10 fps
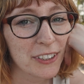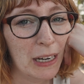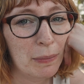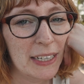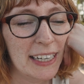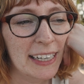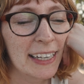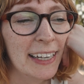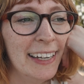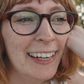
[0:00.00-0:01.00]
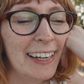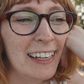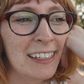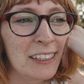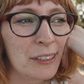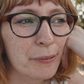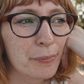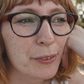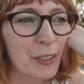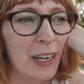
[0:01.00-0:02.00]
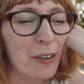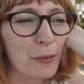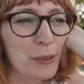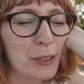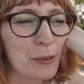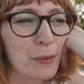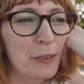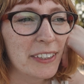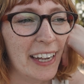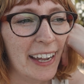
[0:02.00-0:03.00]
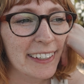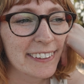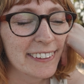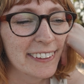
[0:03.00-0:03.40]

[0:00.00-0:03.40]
that I'm knitting. So that I always do that.